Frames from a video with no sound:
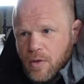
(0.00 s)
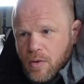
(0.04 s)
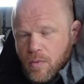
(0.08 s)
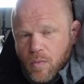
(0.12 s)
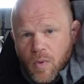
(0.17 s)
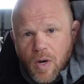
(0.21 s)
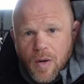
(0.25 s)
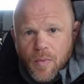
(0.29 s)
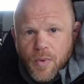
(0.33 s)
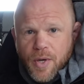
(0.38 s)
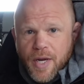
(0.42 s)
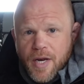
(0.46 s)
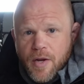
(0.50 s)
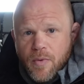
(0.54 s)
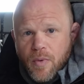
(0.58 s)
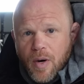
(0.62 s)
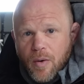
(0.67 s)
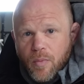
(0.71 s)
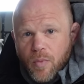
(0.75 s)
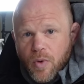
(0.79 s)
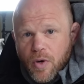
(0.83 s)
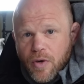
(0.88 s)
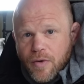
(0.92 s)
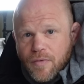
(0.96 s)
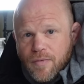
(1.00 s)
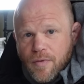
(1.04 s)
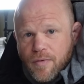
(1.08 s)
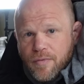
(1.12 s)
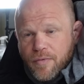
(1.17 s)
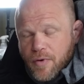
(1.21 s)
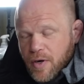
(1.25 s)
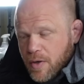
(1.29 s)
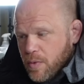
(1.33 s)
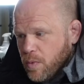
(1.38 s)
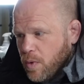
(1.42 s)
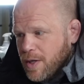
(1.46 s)
Why would anyone work for
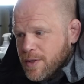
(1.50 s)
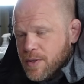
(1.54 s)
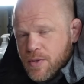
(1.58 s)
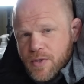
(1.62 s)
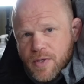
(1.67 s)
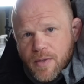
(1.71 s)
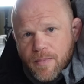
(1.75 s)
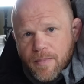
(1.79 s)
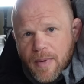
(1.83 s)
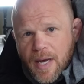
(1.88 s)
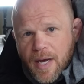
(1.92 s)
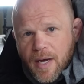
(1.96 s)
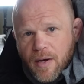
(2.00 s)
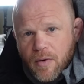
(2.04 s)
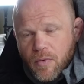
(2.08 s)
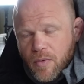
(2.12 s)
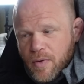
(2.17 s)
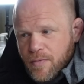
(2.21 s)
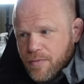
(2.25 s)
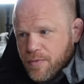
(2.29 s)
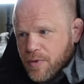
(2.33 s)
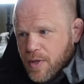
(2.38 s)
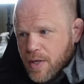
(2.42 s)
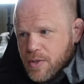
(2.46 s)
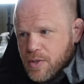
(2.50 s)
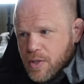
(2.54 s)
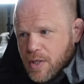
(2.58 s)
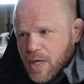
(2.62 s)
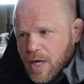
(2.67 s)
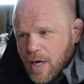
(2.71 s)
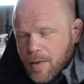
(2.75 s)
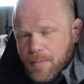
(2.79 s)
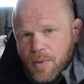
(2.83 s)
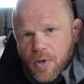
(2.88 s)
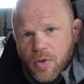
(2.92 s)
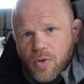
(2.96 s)
free? Why does it matter if there's a
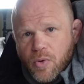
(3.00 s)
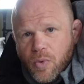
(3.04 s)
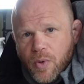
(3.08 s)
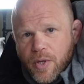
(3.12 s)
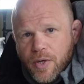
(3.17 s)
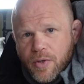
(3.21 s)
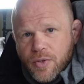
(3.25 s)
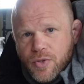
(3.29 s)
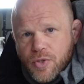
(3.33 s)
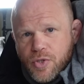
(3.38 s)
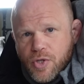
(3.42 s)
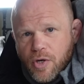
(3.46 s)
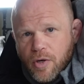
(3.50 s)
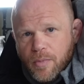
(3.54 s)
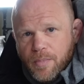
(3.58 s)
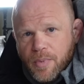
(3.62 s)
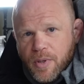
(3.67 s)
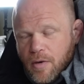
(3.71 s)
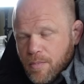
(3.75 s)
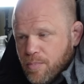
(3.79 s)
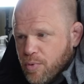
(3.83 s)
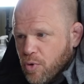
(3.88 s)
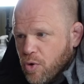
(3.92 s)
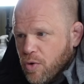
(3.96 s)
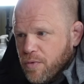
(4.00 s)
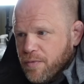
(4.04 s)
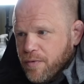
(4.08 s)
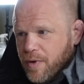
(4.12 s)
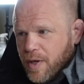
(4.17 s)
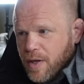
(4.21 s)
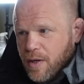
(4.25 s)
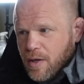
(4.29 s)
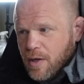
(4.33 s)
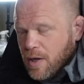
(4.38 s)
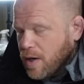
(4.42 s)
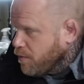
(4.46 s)
couple of quid on top of
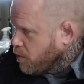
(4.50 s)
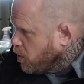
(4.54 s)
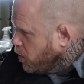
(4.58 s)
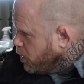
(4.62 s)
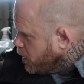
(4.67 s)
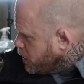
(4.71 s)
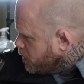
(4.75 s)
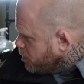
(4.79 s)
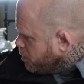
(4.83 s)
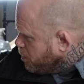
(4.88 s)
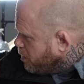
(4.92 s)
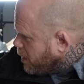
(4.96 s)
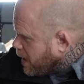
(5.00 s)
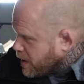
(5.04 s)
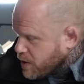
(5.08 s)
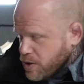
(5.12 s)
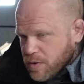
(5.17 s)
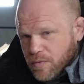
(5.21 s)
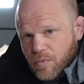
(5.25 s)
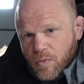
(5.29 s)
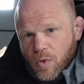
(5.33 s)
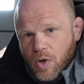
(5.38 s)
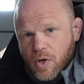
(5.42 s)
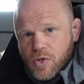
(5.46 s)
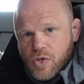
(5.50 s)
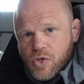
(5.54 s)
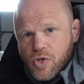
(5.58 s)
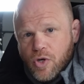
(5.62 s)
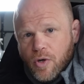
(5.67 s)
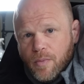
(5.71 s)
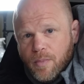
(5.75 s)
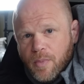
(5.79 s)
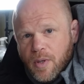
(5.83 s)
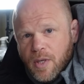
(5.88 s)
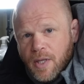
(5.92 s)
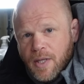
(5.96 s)
profit? I've got this massive
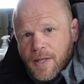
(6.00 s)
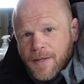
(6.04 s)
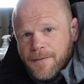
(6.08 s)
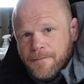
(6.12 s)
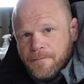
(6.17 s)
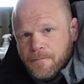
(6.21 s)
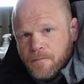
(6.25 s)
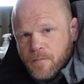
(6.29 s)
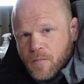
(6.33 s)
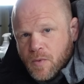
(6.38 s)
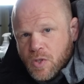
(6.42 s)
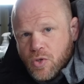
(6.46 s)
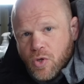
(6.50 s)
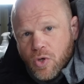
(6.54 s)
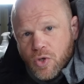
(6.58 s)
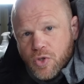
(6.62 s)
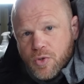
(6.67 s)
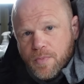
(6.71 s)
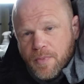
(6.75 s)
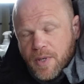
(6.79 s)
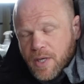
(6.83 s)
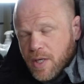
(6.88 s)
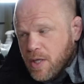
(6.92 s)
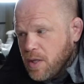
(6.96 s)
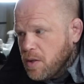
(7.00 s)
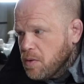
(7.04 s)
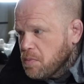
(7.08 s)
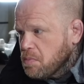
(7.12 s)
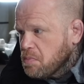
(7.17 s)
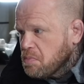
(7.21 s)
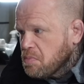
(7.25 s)
workshop. It's cost me